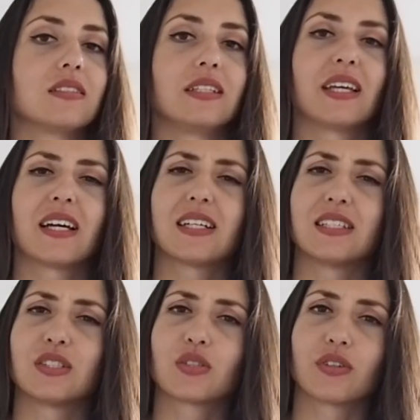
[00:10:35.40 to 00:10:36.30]
yeah,
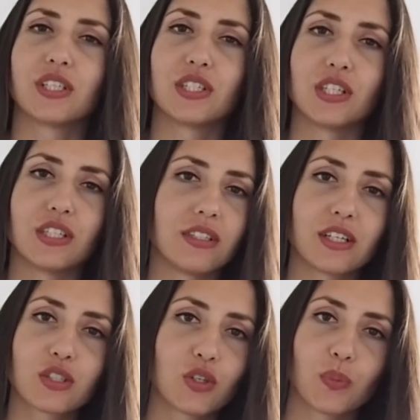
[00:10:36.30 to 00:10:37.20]
it's crazy.
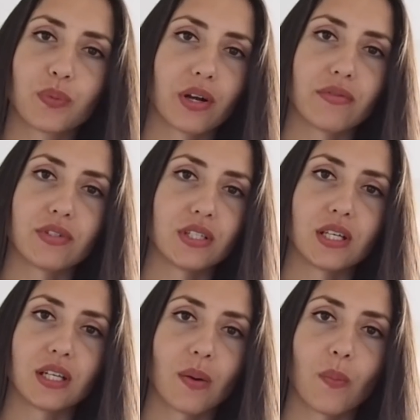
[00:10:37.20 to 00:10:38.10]
There's no
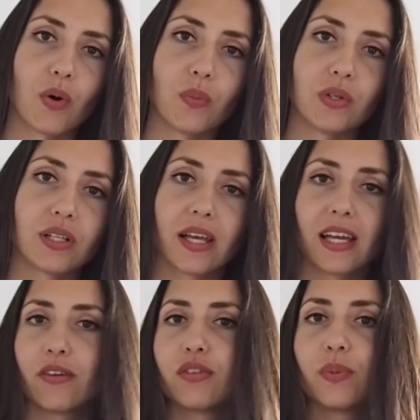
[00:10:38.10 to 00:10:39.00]
privacy at that moment.
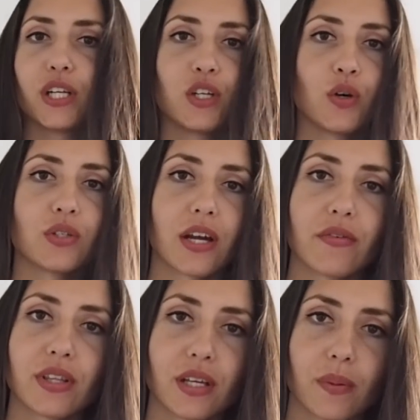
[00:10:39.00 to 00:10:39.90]
Like, everybody knows
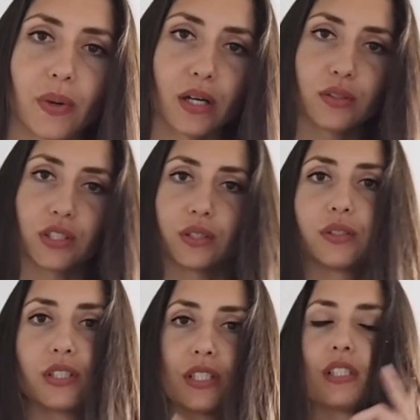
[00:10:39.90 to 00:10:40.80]
everything about
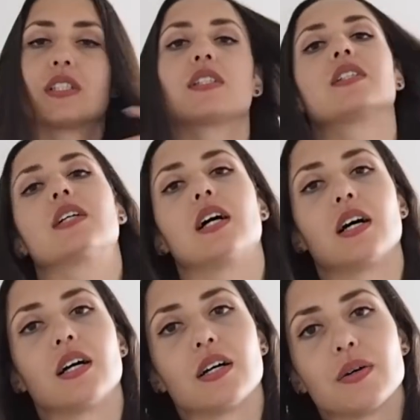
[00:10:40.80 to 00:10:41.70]
you.
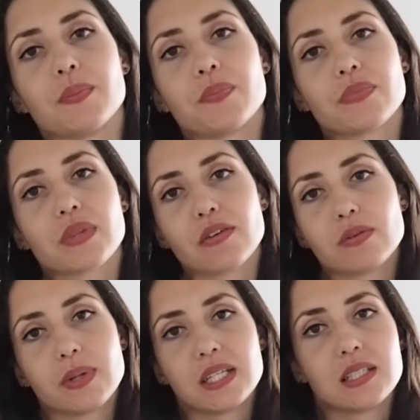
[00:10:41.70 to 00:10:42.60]

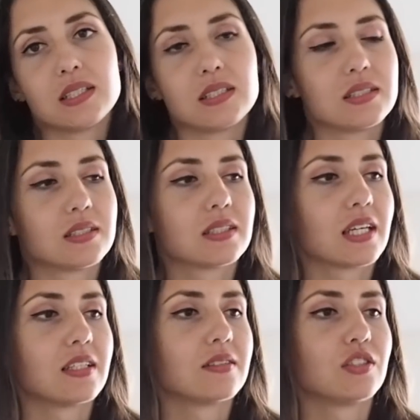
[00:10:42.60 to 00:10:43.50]
Everybody
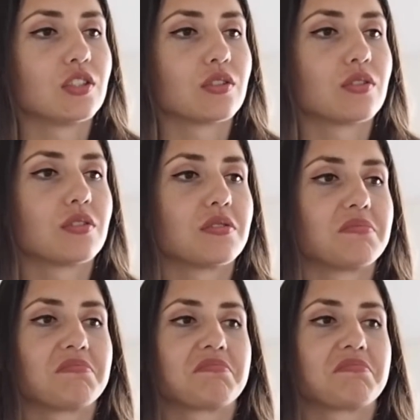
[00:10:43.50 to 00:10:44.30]
can just,